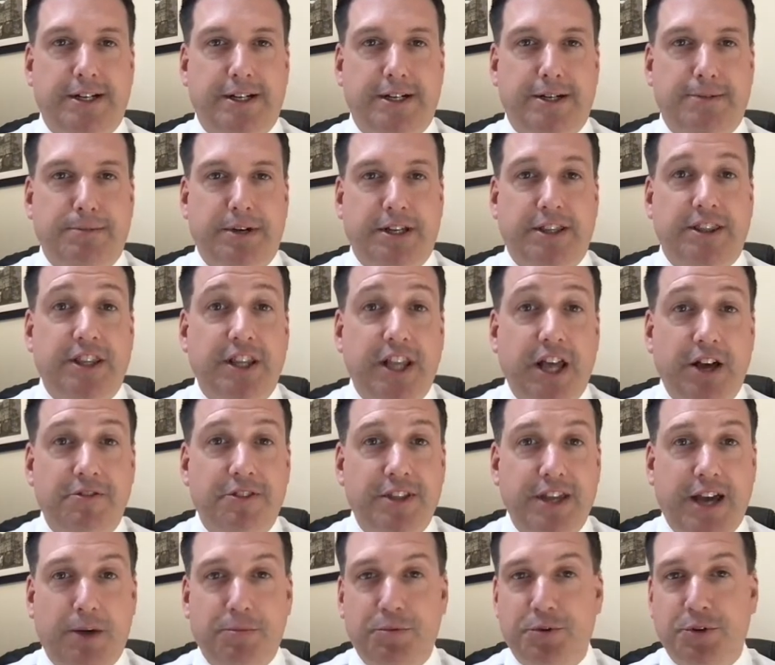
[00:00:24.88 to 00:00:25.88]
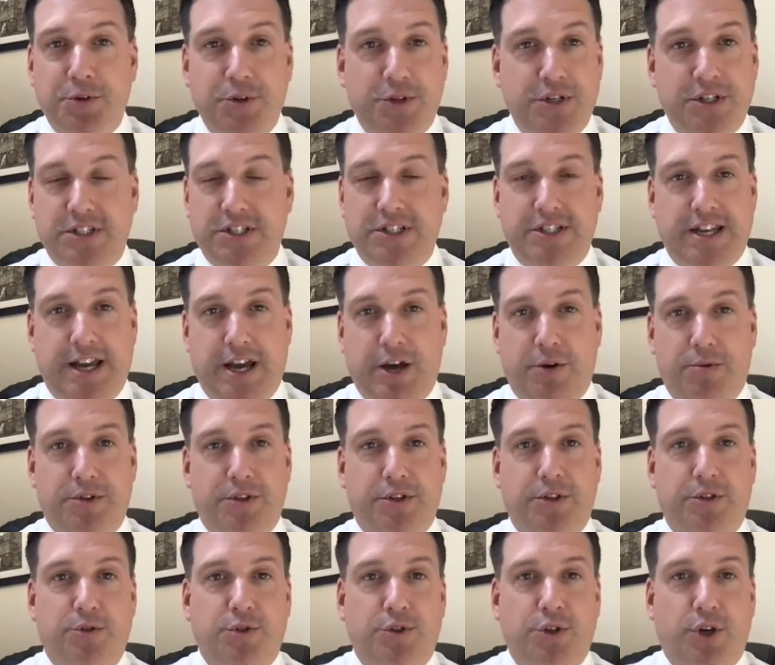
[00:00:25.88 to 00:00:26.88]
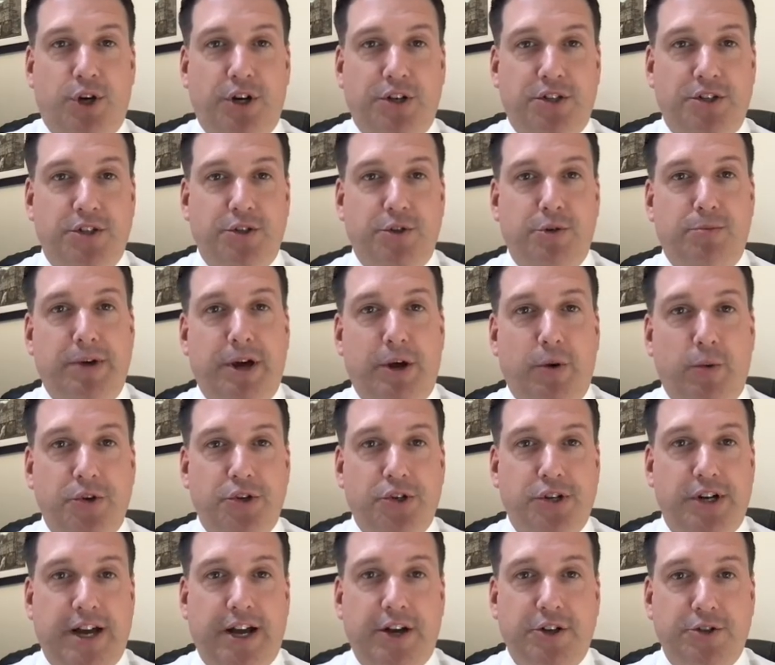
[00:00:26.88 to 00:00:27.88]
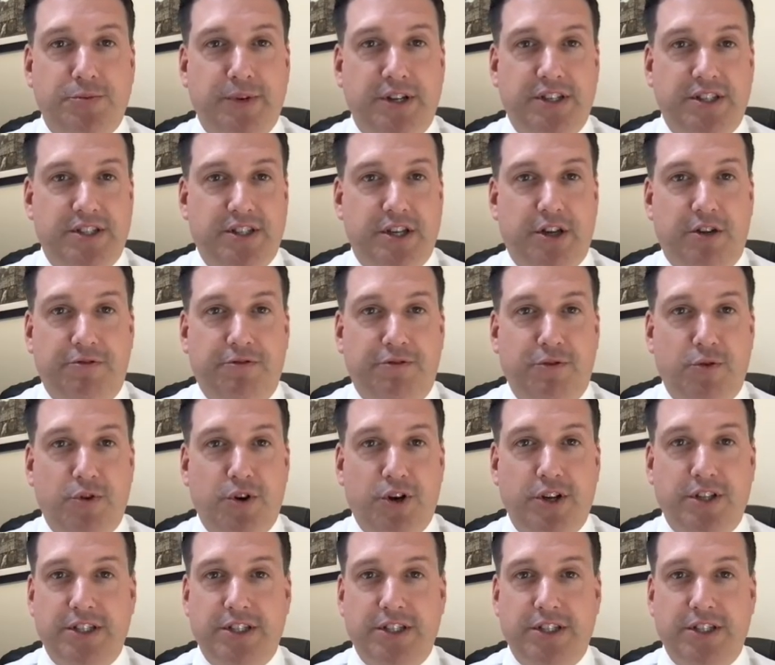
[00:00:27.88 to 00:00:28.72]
I love the opportunity to sit down with you, talk to you about what your house might sell for